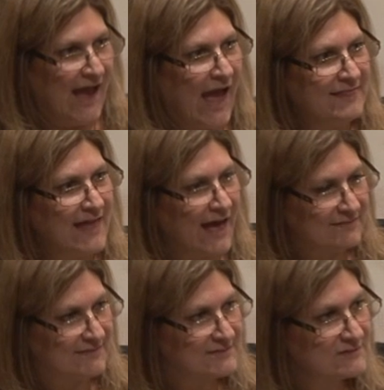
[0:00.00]
And that
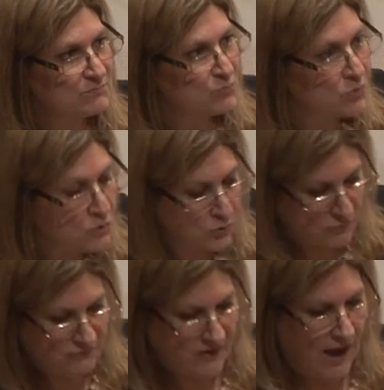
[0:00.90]
this
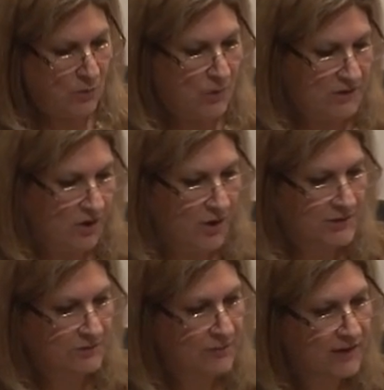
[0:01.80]
move, I want to argue,